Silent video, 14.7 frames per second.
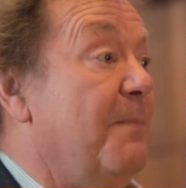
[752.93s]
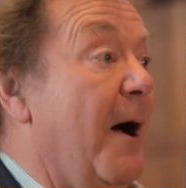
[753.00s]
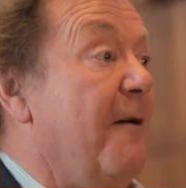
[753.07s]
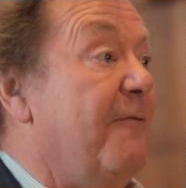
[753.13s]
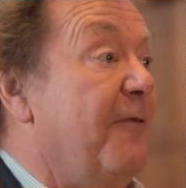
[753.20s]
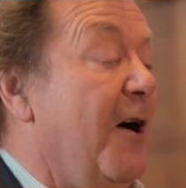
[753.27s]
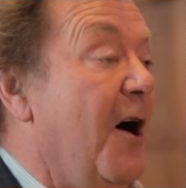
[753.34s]

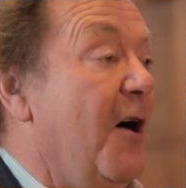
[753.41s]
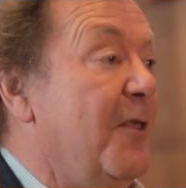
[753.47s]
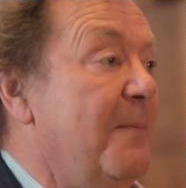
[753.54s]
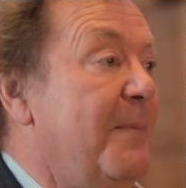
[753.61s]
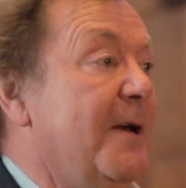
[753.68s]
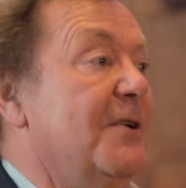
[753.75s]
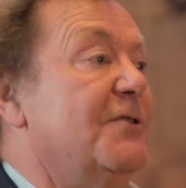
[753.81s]
By far
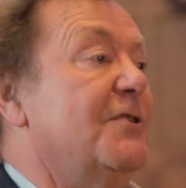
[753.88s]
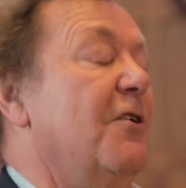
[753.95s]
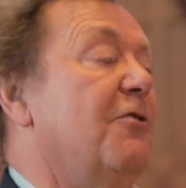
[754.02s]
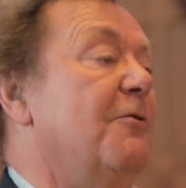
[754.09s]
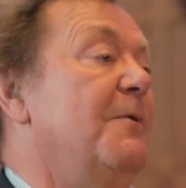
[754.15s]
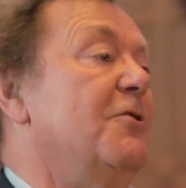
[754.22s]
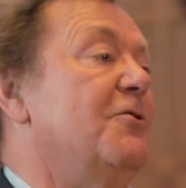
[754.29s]
the biggest
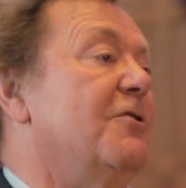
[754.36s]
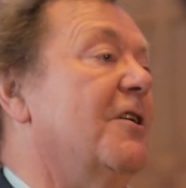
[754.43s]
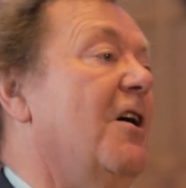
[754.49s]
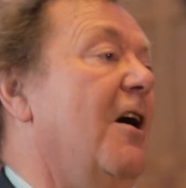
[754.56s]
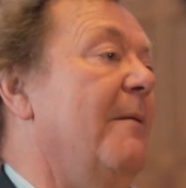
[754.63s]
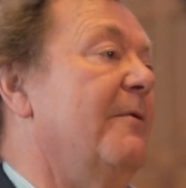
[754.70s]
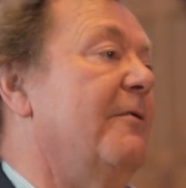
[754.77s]
contribution to
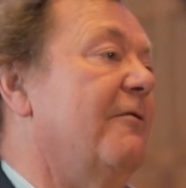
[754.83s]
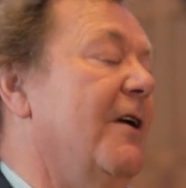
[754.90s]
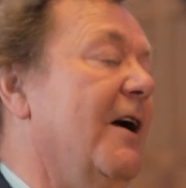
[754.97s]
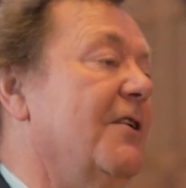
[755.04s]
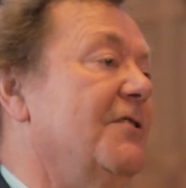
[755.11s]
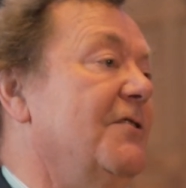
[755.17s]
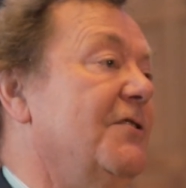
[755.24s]
carbon
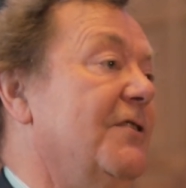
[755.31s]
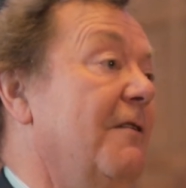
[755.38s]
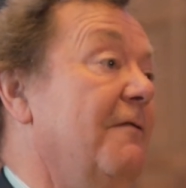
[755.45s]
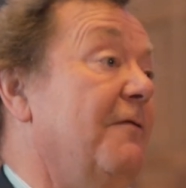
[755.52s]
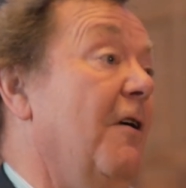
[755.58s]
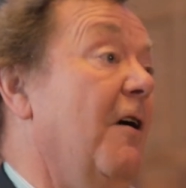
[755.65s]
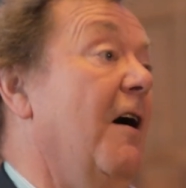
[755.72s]
reduction
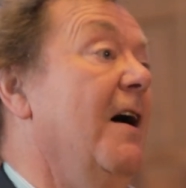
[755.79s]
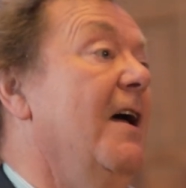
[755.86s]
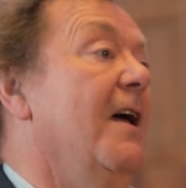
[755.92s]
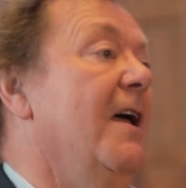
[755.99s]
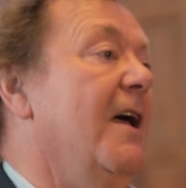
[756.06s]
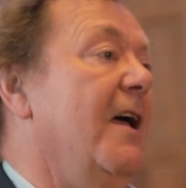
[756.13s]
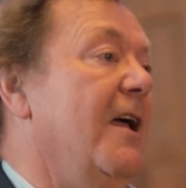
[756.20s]
so far
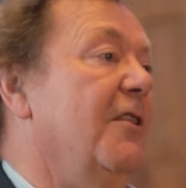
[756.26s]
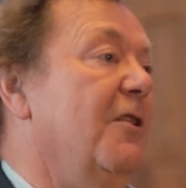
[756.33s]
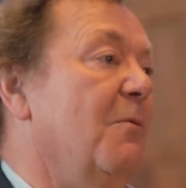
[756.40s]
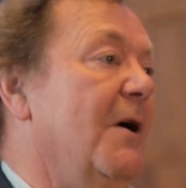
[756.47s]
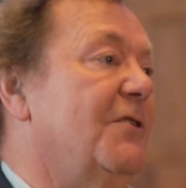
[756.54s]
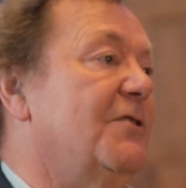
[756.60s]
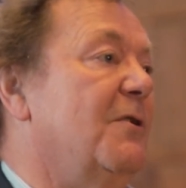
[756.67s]
in
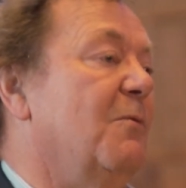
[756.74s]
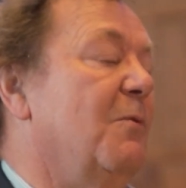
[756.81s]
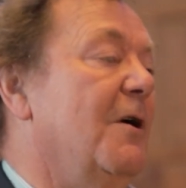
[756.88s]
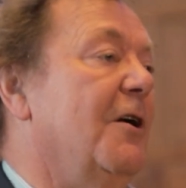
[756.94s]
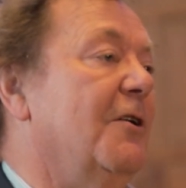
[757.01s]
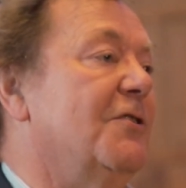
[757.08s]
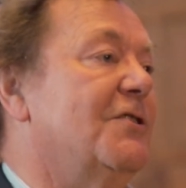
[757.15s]
the Western
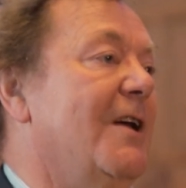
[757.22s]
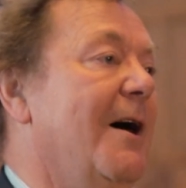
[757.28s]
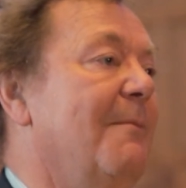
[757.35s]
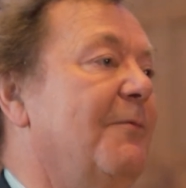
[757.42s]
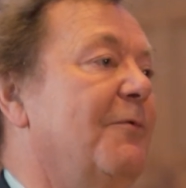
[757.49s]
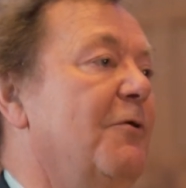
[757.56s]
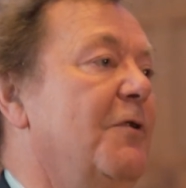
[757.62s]
world has
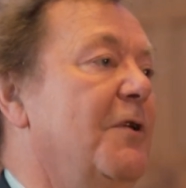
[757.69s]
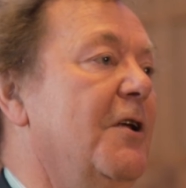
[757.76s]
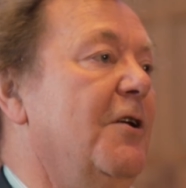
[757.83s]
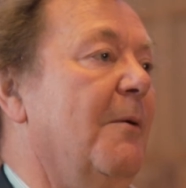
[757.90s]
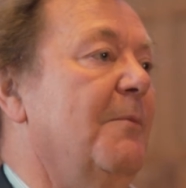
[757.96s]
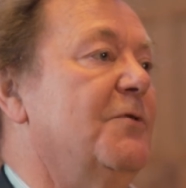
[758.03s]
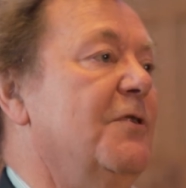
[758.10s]
come through the
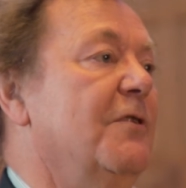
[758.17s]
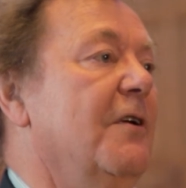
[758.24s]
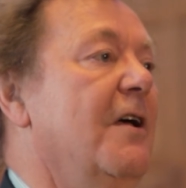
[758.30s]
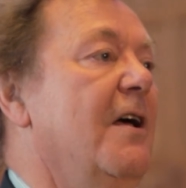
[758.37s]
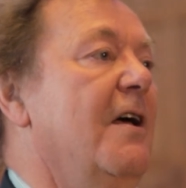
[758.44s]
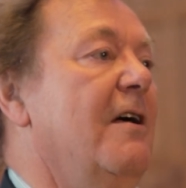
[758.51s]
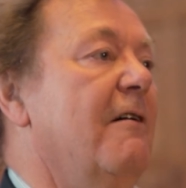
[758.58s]
adoption
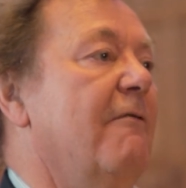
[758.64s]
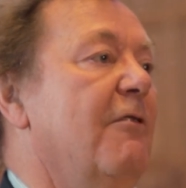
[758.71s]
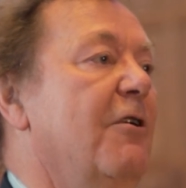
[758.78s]
of